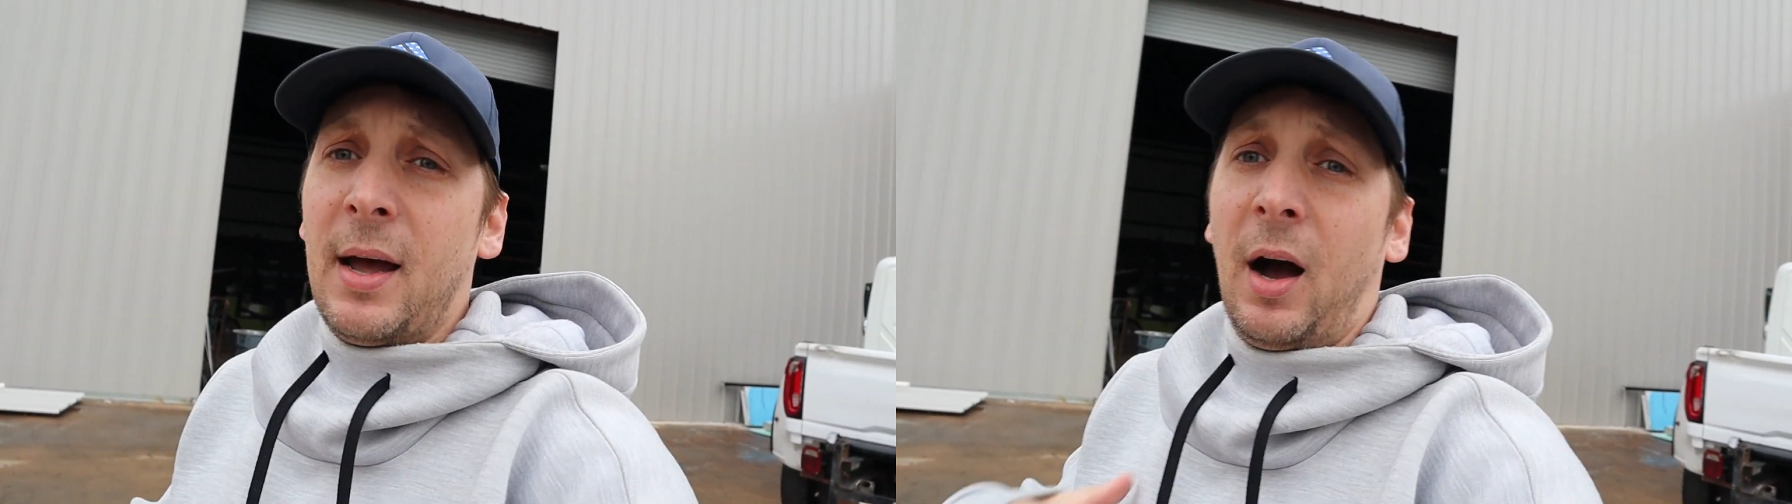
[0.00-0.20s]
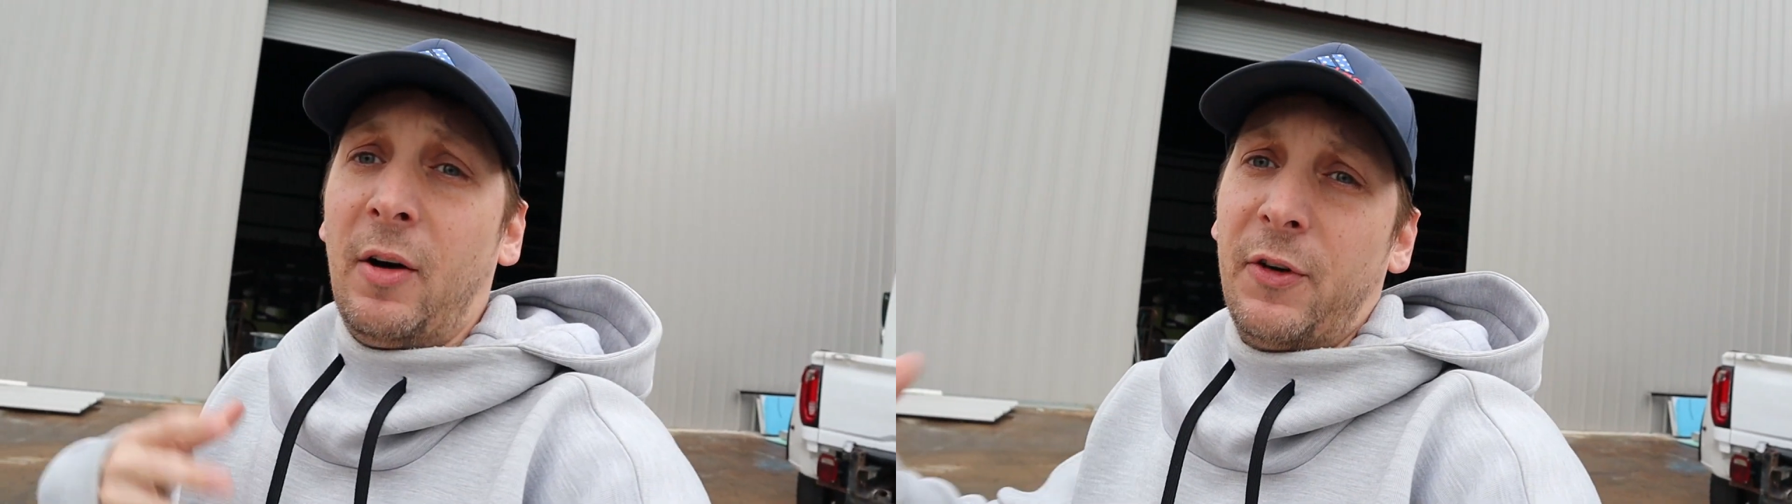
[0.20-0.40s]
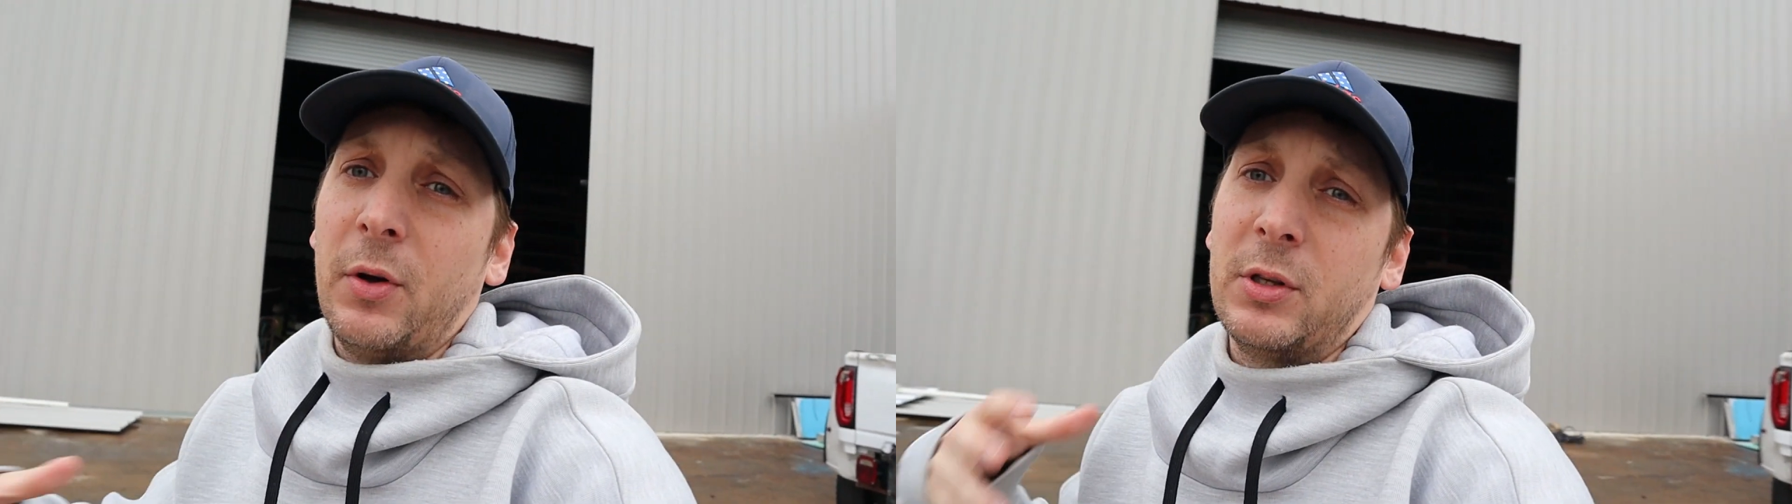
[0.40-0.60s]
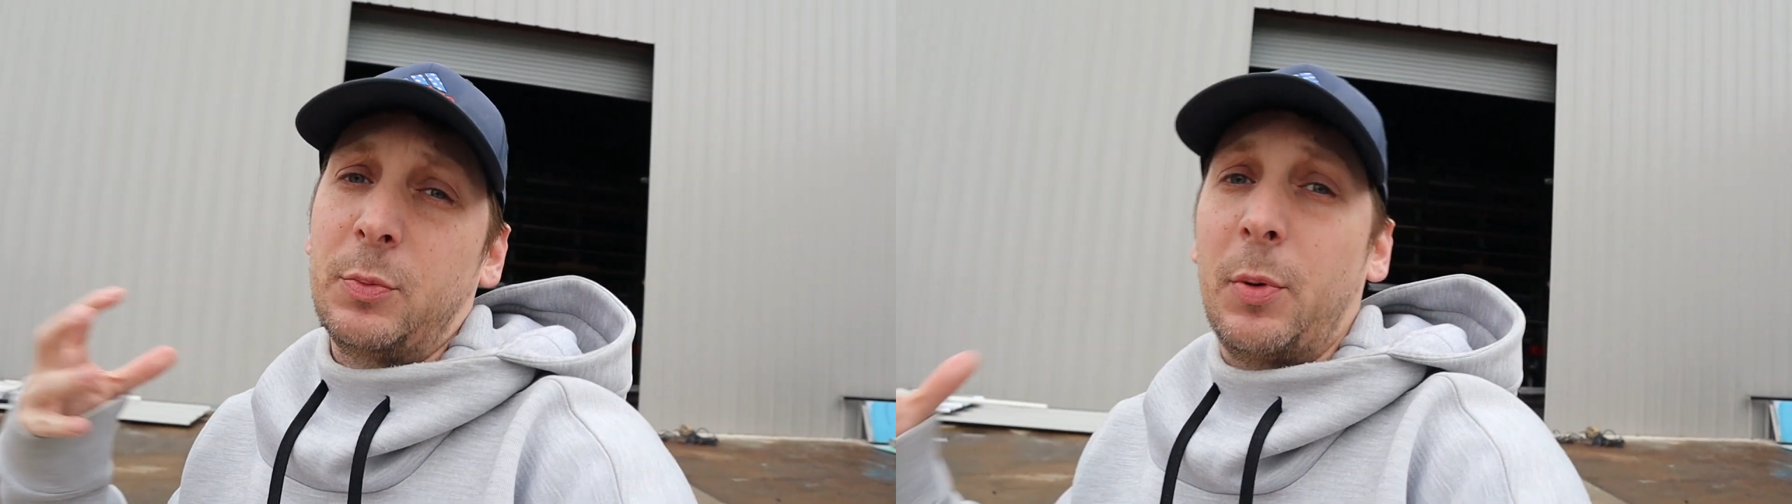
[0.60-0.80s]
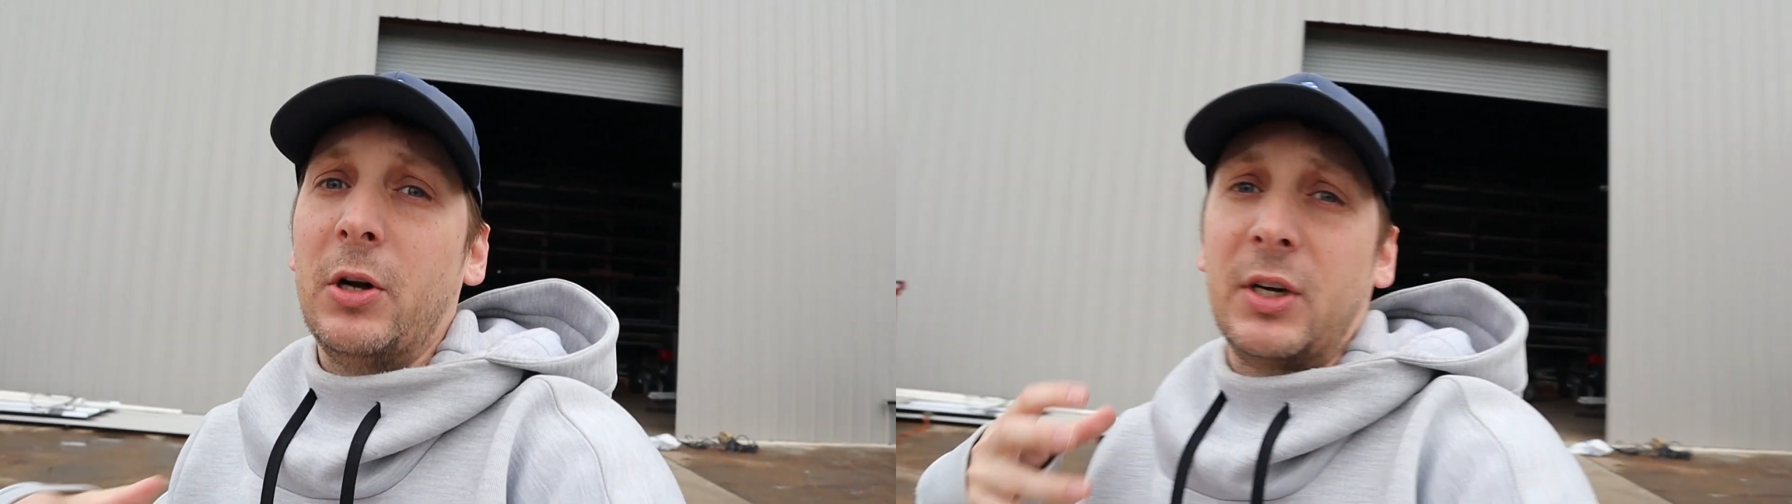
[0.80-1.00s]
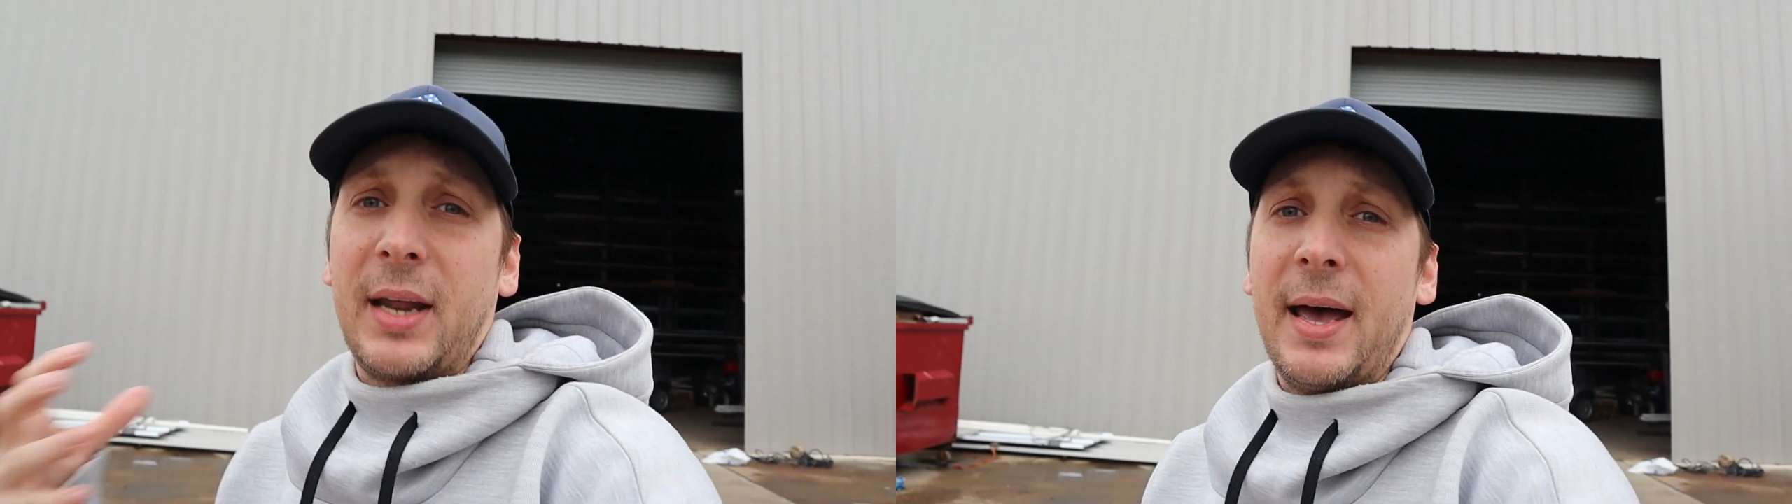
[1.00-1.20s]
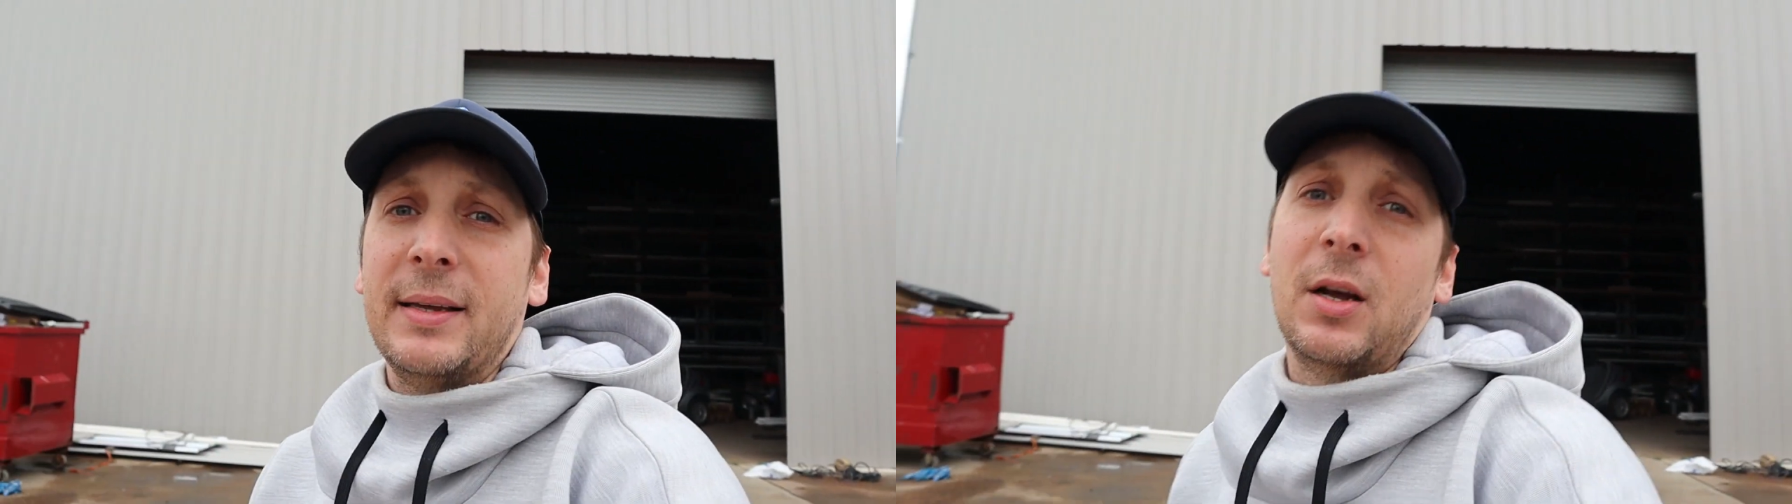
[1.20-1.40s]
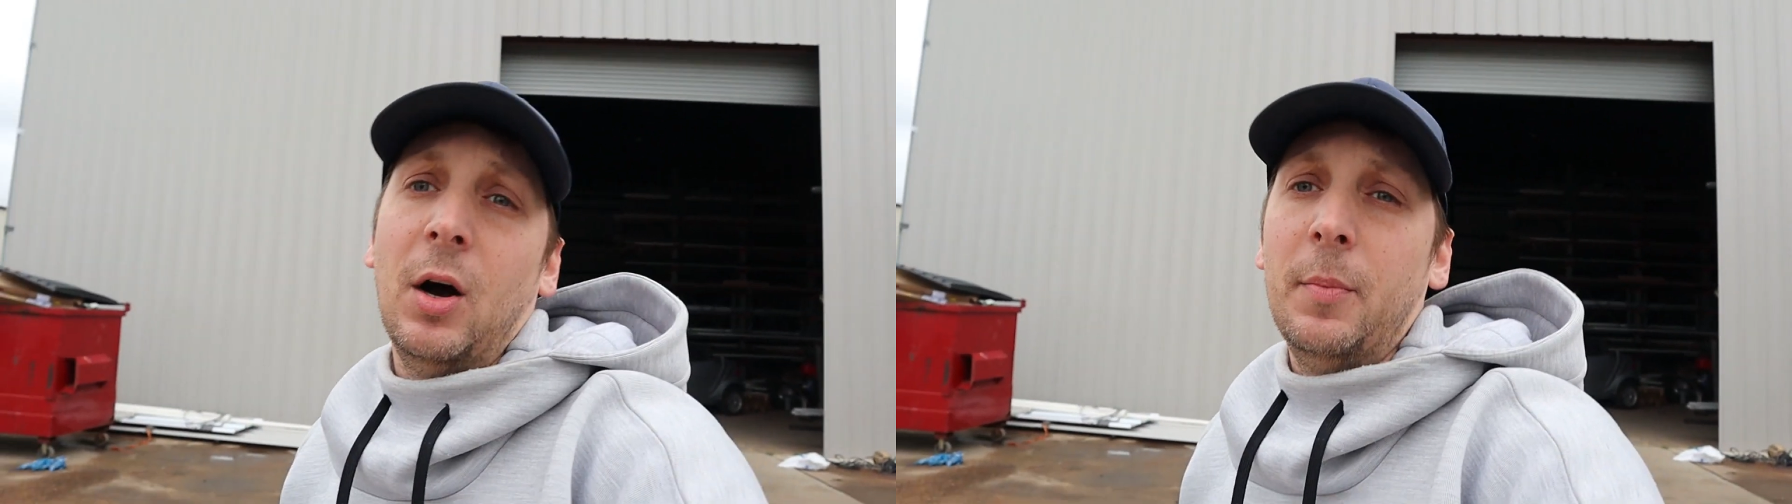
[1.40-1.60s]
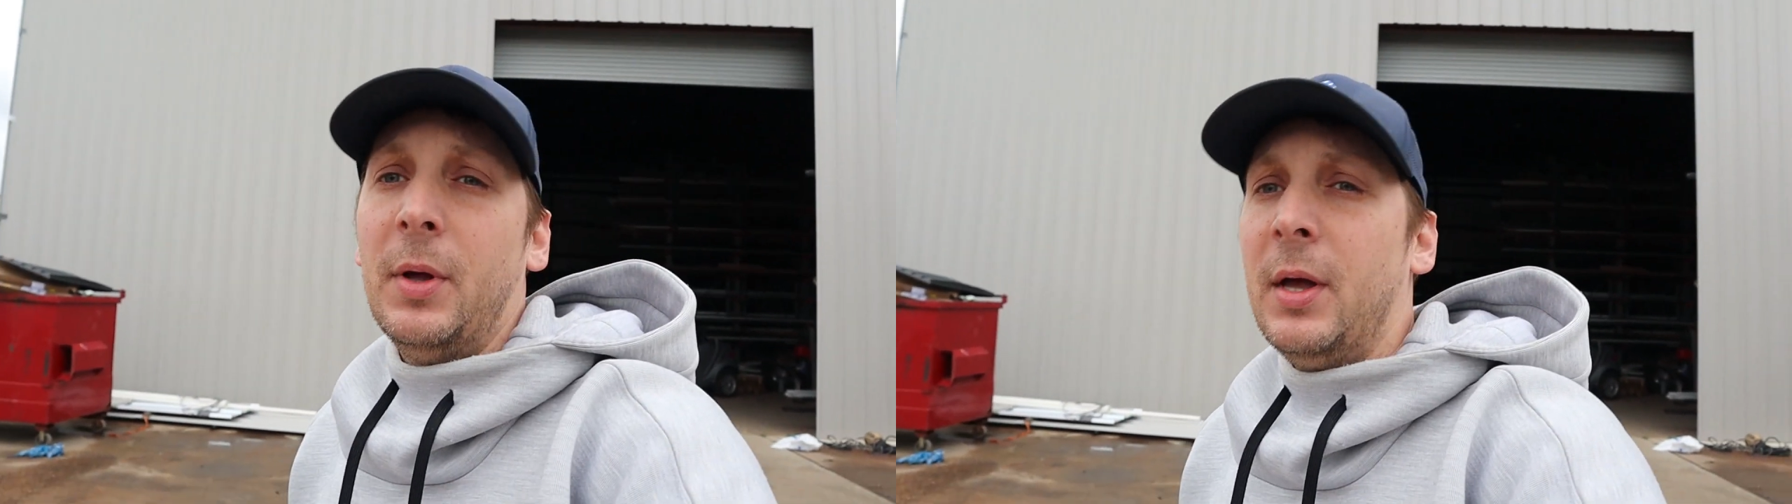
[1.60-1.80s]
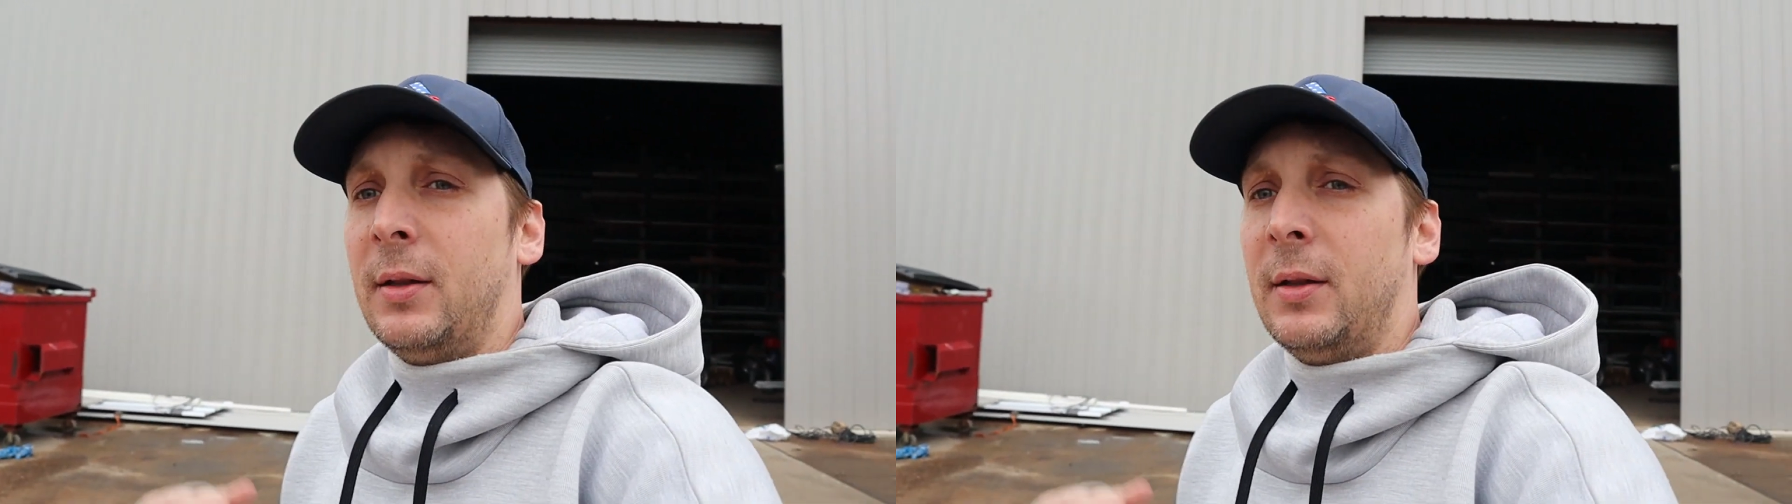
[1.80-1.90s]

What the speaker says: how far this project has come.